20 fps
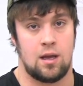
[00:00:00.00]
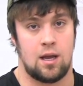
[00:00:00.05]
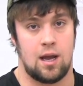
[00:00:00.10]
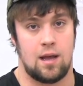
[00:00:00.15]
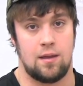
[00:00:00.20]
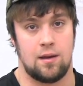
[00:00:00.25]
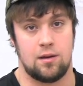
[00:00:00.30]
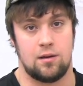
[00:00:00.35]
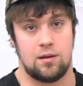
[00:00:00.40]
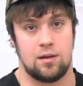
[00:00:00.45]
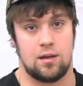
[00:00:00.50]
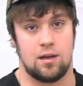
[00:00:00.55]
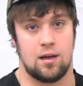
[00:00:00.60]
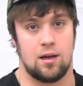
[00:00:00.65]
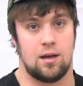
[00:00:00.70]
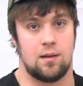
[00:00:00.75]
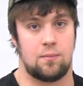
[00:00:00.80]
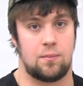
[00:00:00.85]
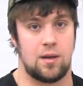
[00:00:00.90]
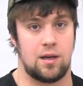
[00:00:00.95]
and then you need
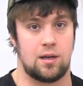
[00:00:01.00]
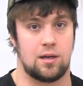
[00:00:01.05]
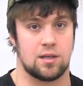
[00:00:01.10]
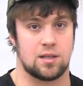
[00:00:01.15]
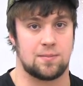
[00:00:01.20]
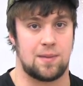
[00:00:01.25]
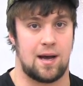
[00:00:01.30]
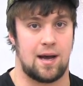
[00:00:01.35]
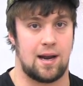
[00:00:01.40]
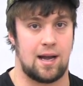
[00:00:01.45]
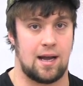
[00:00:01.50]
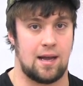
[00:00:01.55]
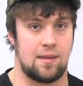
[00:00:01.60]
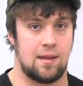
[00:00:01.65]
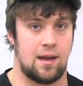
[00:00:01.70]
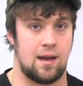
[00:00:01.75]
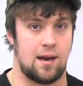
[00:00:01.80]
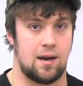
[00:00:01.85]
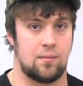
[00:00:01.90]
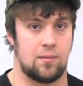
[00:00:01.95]
to pick your spot on
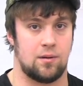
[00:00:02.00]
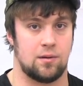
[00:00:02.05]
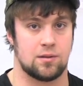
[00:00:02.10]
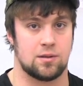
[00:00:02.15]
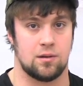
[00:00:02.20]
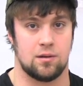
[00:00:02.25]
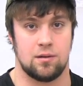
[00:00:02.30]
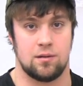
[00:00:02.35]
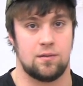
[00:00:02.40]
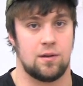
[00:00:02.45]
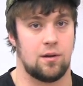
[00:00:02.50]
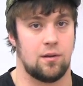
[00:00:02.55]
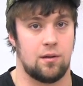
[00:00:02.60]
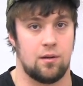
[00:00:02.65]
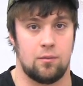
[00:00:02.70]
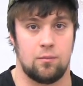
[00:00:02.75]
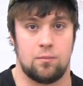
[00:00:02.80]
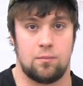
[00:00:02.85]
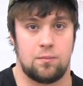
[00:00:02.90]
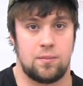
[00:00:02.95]
the animal. So their
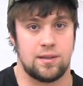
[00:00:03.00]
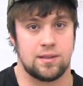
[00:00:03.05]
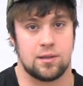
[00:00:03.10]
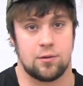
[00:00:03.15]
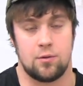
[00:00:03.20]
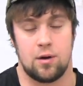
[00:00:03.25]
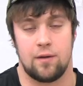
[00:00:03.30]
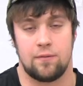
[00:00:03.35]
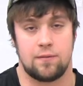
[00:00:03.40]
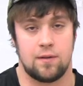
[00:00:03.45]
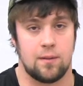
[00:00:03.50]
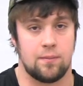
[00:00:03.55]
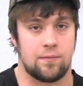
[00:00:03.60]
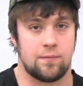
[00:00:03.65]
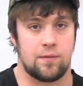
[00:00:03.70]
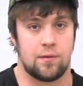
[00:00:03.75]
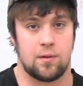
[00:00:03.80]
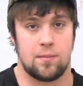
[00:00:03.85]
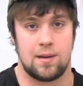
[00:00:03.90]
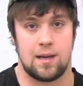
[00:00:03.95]
little piece of roughed up
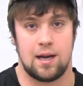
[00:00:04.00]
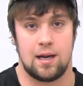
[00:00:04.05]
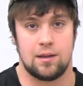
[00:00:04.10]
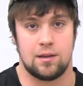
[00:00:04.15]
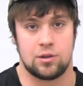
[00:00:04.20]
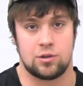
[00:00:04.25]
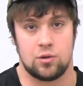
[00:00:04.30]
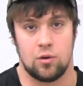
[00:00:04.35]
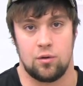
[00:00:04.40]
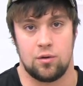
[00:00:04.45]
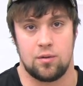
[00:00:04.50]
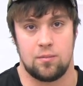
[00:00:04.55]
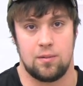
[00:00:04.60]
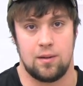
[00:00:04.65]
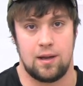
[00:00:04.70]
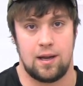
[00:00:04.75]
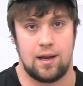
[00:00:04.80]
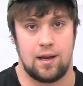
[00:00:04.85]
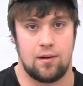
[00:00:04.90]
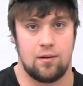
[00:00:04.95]
fur behind the shoulder
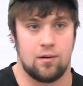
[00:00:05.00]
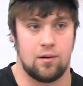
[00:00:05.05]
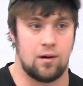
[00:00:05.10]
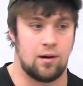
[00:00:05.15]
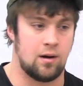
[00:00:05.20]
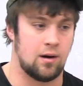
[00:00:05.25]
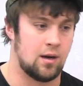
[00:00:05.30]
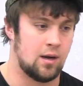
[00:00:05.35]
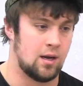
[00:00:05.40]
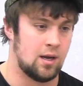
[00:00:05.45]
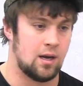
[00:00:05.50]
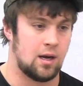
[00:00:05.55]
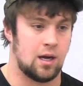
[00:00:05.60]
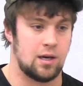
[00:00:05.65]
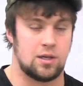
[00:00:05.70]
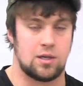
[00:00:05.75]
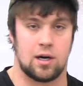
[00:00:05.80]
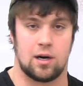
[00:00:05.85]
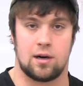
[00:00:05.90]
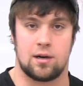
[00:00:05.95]
blade or
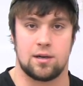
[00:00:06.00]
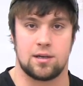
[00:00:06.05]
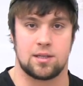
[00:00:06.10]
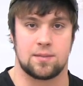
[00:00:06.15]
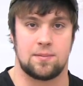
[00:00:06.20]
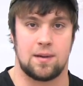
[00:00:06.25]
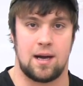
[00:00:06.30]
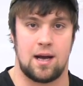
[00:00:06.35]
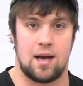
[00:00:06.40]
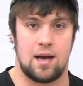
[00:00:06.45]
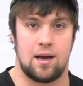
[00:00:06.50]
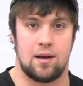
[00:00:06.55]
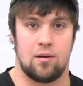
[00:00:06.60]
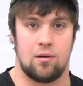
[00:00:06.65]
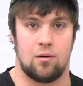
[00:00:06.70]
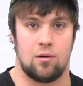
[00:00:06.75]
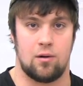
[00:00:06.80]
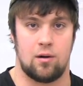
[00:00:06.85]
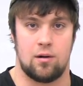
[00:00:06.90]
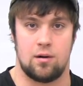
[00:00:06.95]
a darker
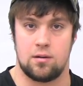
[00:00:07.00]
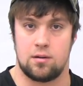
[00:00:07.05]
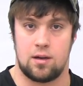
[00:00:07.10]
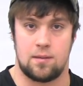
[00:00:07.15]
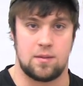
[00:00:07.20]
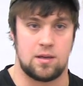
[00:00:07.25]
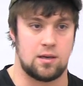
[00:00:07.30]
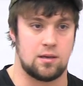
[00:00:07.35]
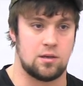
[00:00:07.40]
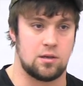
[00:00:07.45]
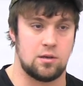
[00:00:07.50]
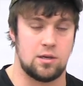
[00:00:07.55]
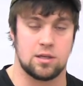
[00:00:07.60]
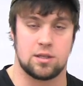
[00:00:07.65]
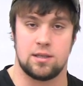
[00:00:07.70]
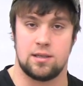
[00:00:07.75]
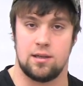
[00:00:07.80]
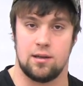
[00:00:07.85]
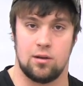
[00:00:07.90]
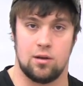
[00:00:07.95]
spot, or, I mean, you
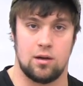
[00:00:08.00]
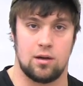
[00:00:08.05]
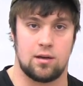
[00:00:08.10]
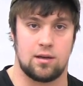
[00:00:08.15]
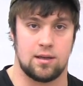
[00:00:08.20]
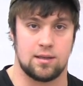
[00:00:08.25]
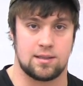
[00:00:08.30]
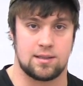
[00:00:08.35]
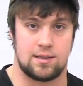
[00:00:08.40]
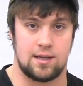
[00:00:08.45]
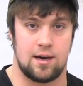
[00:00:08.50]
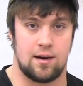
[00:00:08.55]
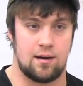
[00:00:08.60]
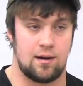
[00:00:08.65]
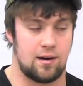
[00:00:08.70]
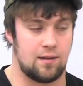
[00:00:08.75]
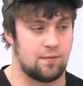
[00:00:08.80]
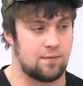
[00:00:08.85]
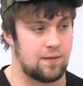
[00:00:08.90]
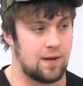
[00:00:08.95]
just need to look,
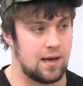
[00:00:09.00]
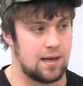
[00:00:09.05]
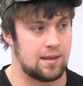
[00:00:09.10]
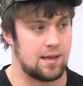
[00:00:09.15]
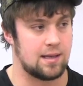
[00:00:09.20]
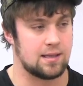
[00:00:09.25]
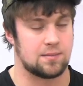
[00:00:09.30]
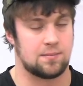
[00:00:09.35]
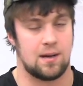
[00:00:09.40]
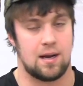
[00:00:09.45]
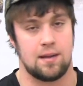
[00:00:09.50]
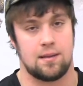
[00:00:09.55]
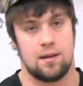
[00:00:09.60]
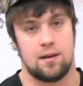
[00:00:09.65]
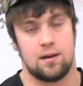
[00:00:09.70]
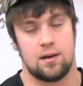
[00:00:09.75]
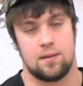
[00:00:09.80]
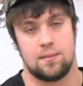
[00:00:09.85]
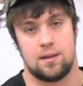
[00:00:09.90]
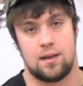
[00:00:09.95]
stare, and find that spot that
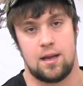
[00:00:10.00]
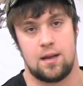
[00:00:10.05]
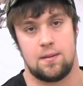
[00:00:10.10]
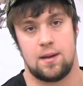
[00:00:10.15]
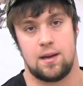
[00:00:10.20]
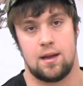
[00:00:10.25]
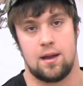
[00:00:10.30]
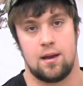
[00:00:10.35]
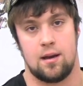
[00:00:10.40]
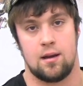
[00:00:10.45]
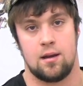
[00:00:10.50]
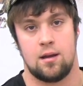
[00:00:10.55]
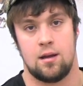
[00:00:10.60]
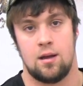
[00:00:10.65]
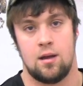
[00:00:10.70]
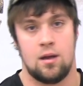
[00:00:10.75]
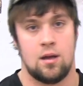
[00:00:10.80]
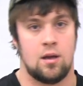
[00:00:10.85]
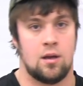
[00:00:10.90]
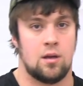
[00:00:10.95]
you're going to be aiming at.
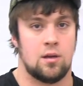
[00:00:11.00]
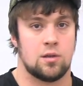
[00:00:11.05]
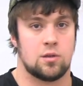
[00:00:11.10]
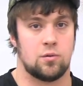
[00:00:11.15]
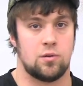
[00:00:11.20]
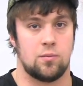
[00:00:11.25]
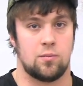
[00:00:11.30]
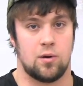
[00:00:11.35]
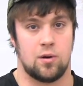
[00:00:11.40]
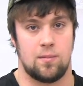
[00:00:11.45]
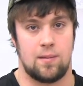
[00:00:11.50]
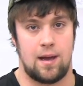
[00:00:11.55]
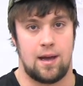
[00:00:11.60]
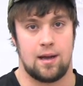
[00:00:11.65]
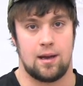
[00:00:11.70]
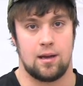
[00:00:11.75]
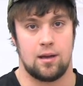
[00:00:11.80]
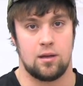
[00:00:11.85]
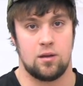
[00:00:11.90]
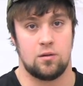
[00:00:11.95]
So when you pull
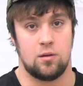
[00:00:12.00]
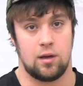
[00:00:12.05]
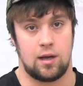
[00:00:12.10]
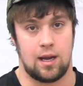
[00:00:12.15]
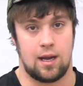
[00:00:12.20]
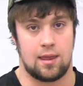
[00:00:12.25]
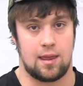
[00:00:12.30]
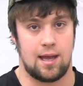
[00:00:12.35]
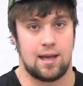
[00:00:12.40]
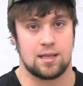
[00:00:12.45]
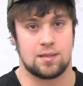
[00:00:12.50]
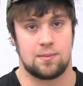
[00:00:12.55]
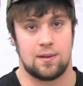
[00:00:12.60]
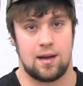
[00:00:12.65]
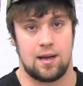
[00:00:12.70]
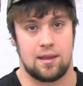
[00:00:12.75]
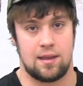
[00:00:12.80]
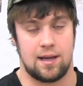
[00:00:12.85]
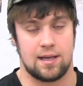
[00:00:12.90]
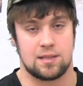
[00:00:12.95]
back, you look at
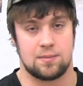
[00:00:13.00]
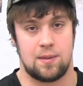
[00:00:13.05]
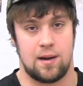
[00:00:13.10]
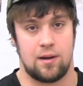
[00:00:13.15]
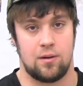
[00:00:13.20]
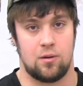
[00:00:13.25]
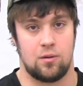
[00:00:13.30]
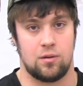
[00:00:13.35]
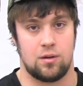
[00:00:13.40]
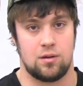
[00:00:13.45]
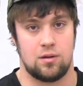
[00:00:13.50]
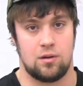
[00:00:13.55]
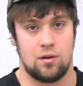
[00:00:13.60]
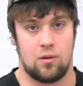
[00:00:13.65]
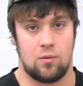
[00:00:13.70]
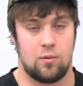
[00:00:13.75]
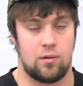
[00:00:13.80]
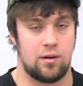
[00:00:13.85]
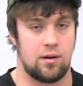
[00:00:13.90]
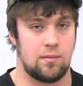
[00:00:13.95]
that spot only. You
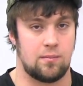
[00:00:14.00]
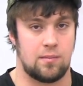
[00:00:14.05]
don't worry